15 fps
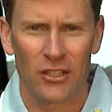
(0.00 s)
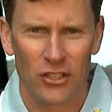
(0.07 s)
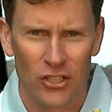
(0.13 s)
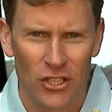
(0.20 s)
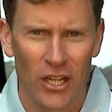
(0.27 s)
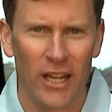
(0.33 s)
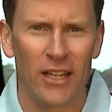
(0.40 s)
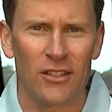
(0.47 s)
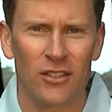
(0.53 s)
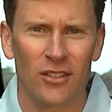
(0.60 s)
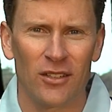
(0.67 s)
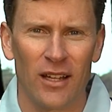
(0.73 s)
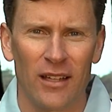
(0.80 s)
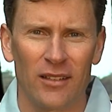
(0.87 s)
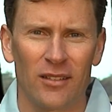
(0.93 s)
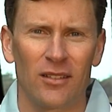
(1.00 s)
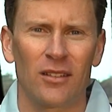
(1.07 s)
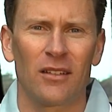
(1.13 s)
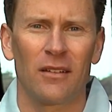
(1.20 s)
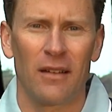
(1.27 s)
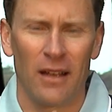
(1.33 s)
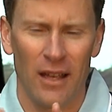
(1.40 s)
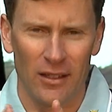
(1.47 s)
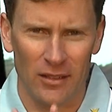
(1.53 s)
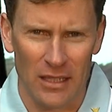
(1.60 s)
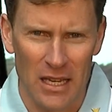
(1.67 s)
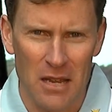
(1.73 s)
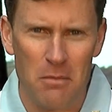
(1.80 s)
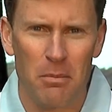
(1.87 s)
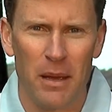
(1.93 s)
changes us, has an
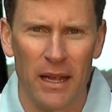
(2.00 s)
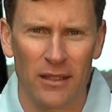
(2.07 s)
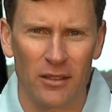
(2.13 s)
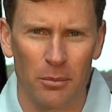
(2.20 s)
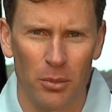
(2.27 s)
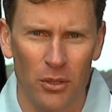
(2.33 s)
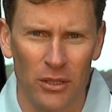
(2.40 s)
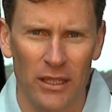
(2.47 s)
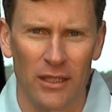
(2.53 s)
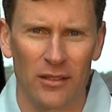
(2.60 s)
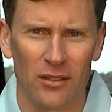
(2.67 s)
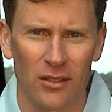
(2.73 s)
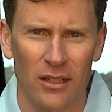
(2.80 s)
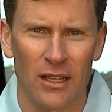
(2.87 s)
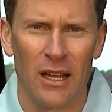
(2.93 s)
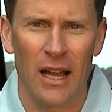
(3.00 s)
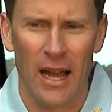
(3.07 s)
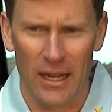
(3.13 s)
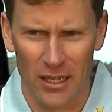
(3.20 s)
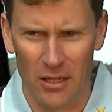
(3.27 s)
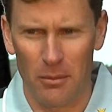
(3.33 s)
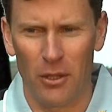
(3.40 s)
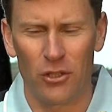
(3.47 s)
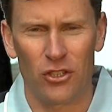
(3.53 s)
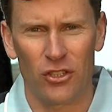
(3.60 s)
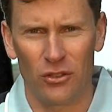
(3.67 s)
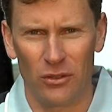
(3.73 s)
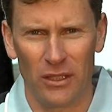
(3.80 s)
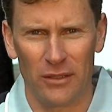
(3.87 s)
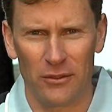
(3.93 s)
impact upon us at an
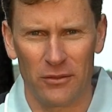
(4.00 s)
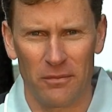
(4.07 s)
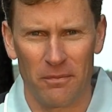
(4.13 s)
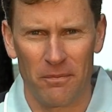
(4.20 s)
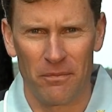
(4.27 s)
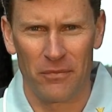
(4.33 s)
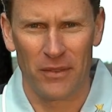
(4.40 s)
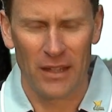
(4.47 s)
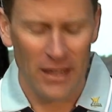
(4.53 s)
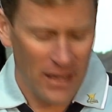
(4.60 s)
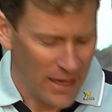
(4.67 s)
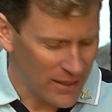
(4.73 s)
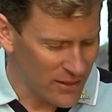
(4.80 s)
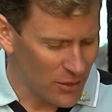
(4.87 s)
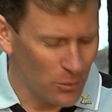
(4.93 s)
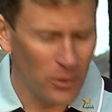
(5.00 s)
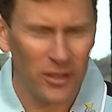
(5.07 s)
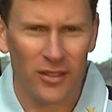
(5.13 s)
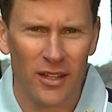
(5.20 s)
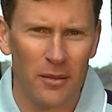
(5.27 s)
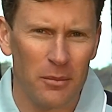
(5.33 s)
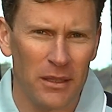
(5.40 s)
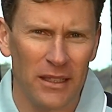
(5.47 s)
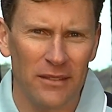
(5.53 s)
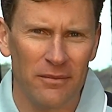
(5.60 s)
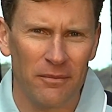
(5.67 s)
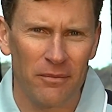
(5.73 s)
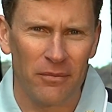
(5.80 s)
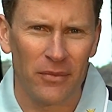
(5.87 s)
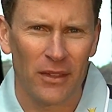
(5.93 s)
emotional level. And so what does that mean?
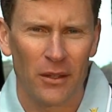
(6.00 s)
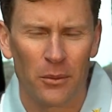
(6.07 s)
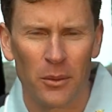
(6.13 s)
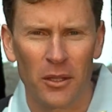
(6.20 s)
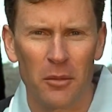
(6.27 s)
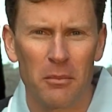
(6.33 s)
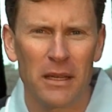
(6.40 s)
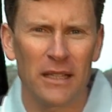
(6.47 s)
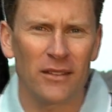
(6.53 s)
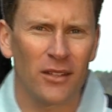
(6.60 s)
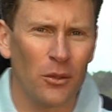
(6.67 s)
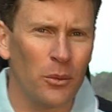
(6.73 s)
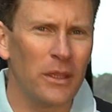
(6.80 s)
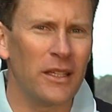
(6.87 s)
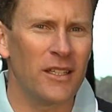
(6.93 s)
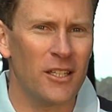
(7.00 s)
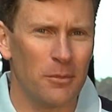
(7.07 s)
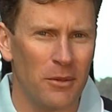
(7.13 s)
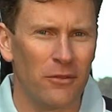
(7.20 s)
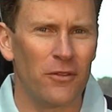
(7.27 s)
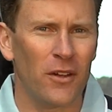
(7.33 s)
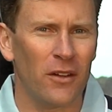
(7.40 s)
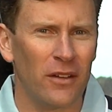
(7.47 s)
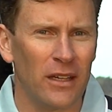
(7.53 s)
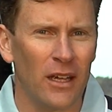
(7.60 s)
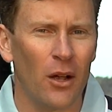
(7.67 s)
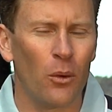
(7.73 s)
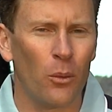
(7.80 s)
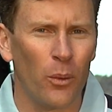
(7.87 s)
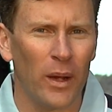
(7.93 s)
Well, it means that we need to be very
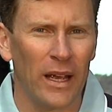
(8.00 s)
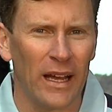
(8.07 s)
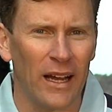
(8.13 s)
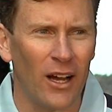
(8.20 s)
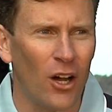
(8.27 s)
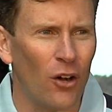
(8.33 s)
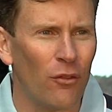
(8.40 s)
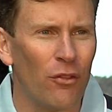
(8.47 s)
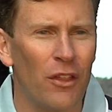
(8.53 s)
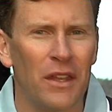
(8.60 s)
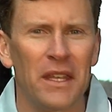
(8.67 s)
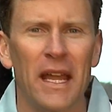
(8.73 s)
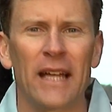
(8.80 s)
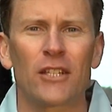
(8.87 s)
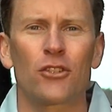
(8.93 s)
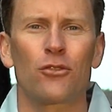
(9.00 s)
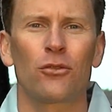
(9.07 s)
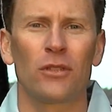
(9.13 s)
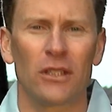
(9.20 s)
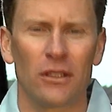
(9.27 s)
aware of the natural